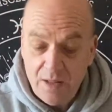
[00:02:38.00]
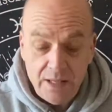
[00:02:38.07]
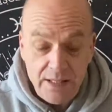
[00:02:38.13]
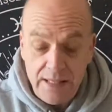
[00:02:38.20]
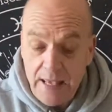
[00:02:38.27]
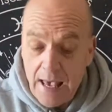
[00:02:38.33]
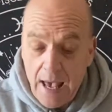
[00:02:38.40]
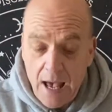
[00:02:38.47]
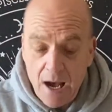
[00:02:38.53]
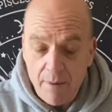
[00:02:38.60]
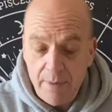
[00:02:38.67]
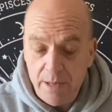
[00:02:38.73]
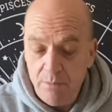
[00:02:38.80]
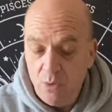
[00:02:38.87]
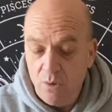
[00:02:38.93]
Yeah, I
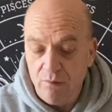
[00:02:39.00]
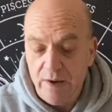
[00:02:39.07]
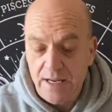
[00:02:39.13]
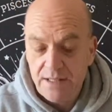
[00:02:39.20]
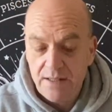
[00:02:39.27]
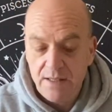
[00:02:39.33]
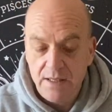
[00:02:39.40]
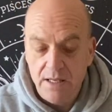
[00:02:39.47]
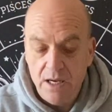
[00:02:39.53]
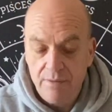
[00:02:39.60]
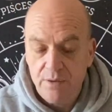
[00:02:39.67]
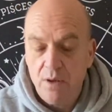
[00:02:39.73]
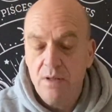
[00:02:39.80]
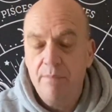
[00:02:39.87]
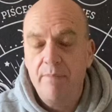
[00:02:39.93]
mean, more recently I've
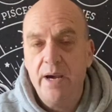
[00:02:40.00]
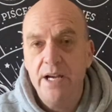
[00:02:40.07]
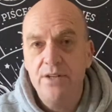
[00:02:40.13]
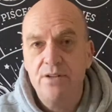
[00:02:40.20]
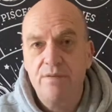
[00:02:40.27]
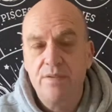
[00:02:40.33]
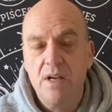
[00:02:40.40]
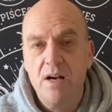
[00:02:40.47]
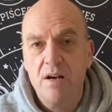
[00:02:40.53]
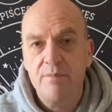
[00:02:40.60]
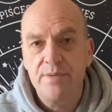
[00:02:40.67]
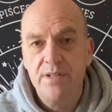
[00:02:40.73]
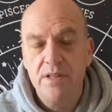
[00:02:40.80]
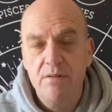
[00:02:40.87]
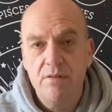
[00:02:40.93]
got the Page of
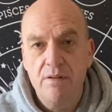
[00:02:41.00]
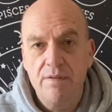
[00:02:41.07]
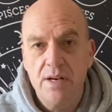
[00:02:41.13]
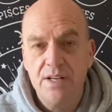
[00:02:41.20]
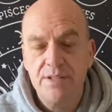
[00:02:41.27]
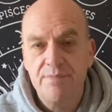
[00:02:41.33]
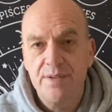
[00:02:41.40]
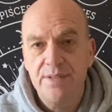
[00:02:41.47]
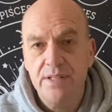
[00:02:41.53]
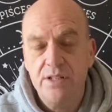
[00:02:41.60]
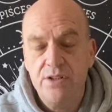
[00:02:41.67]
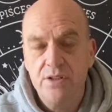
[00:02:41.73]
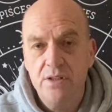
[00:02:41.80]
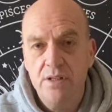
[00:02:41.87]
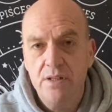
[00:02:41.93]
Cups in the reverse
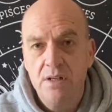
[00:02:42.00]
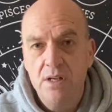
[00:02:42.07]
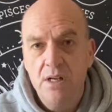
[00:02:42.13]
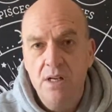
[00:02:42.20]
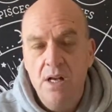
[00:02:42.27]
position.